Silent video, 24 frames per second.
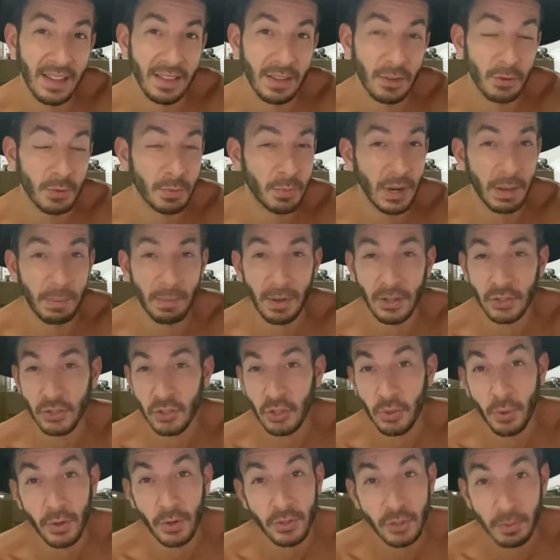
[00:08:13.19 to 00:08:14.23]
It was pretty much
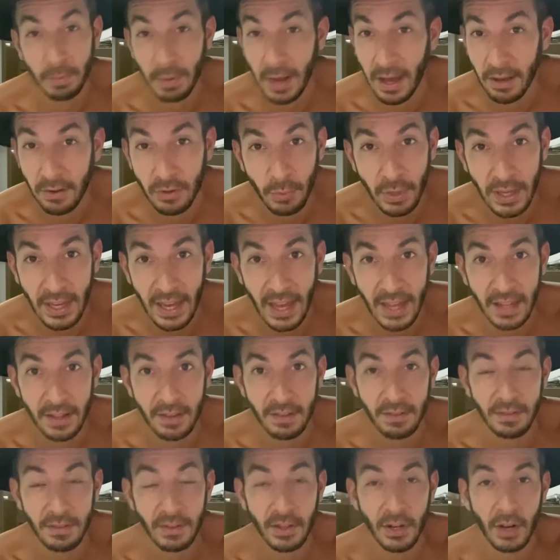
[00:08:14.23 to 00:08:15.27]
200 pound a weekend,
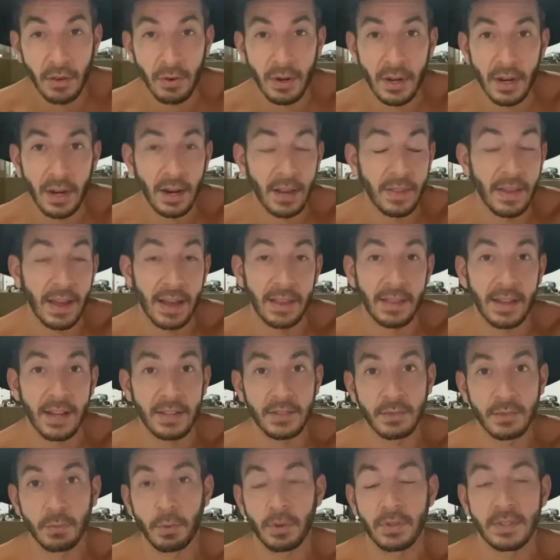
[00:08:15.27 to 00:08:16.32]
you know, and, and that,
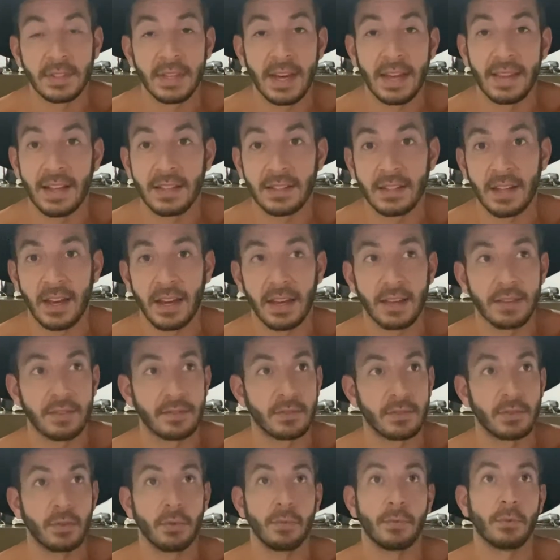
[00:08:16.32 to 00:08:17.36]
that's, what's that? That's like
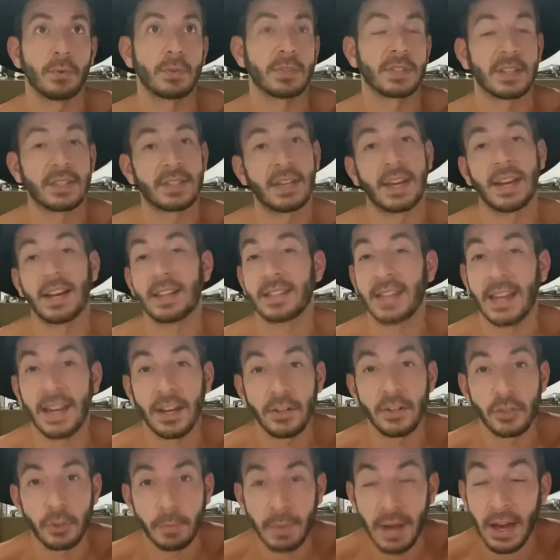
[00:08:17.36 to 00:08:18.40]
two, four, six, eight, that's
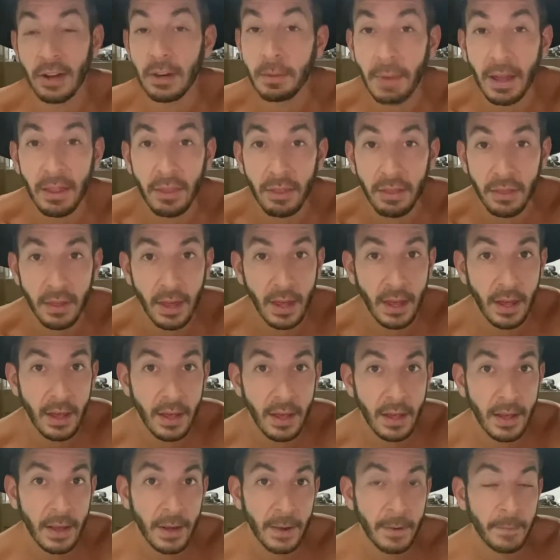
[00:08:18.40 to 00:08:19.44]
800 pound a month.
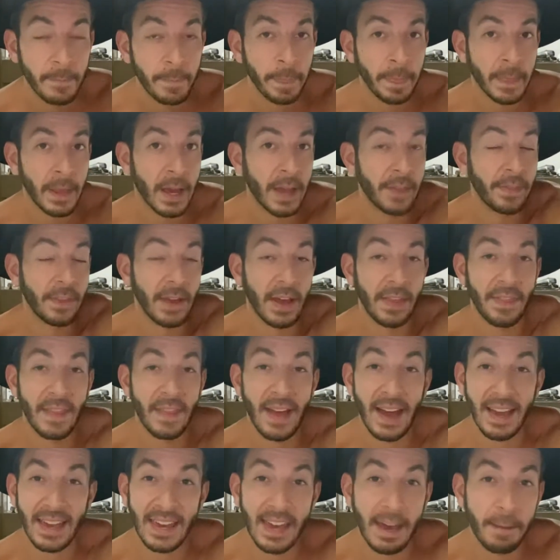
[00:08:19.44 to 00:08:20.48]
And, and
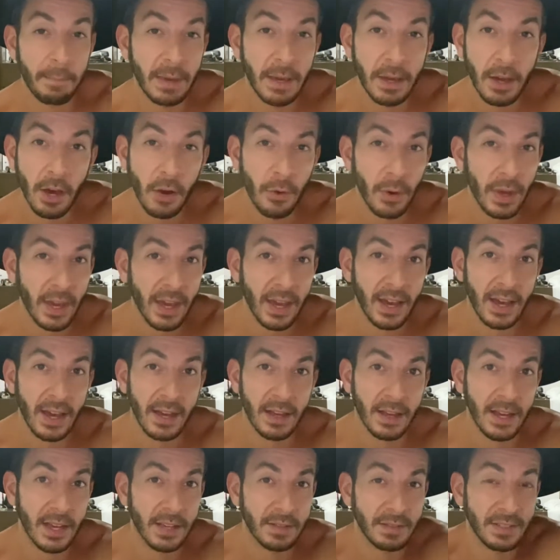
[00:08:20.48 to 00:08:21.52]
that kept me going at,
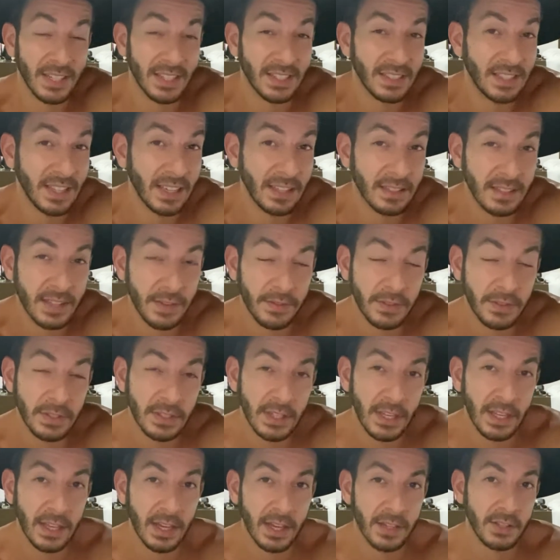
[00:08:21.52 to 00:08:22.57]
at 16,
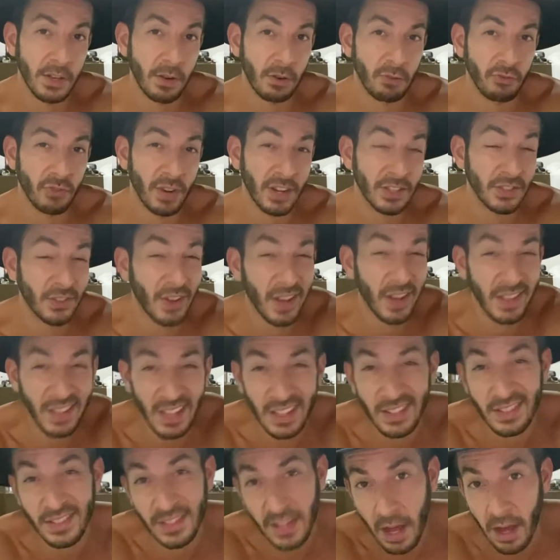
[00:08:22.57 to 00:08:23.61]
17 years old, right? So I did
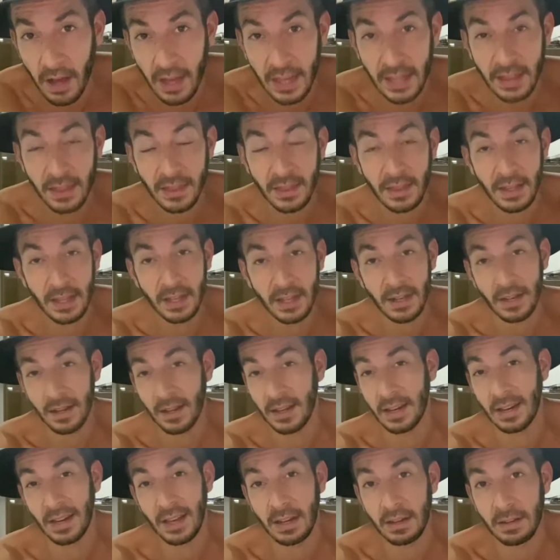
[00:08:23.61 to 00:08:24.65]
start in,
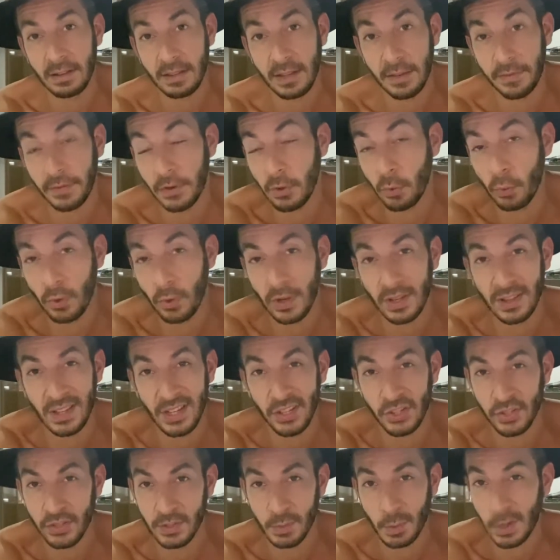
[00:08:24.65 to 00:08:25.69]
in, in difficult
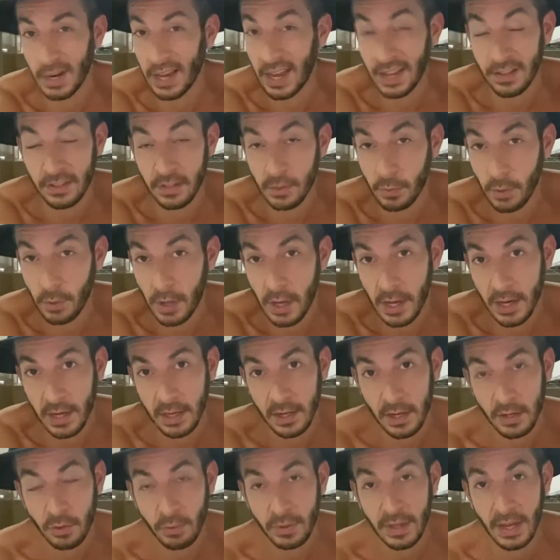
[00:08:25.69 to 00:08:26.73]
conditions, but I had to work and I
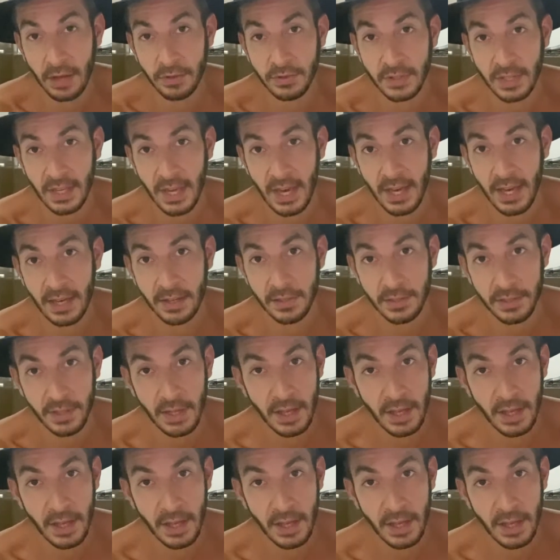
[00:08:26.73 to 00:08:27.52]
knew that was the case.